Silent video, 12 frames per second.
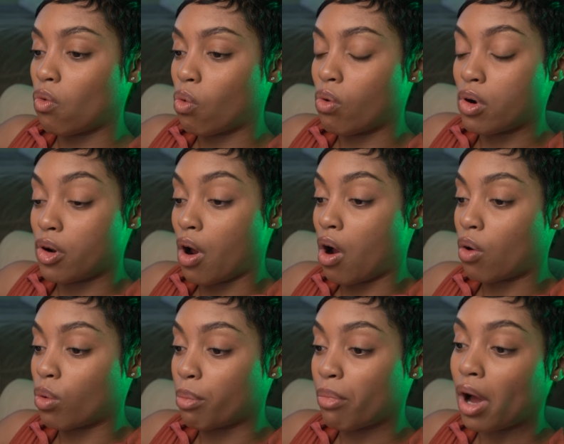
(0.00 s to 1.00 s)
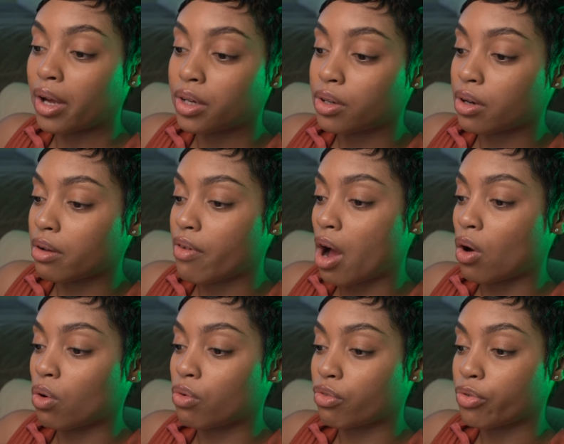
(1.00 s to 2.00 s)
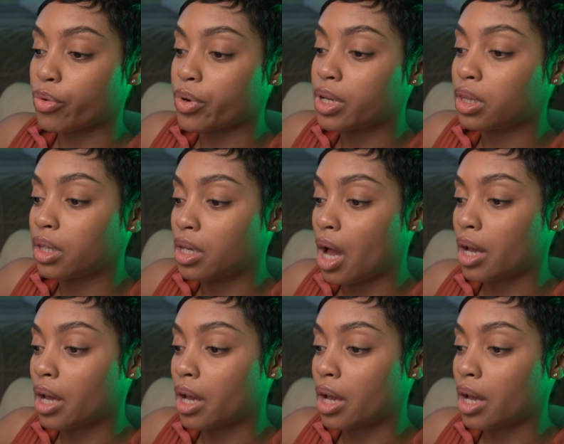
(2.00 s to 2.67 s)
or a reminder of how freely